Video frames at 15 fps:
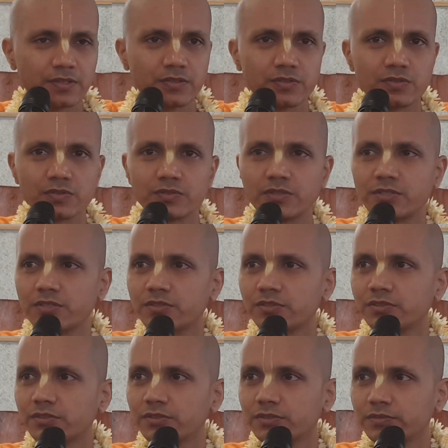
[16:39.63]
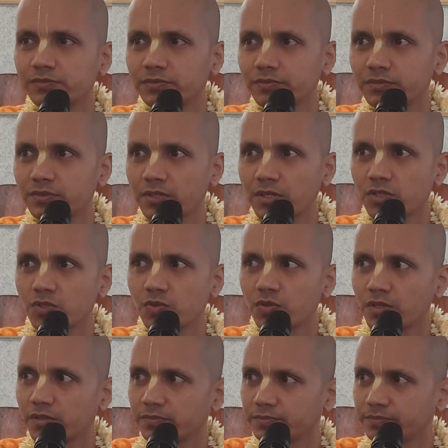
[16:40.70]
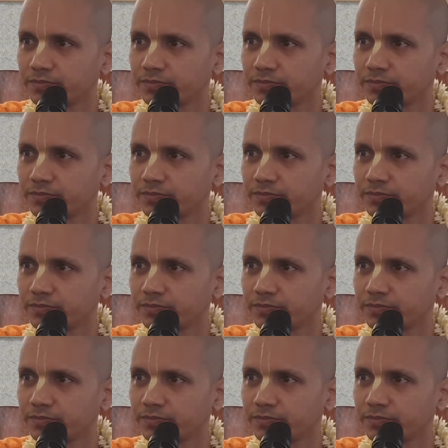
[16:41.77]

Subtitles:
So that is Rajaguna.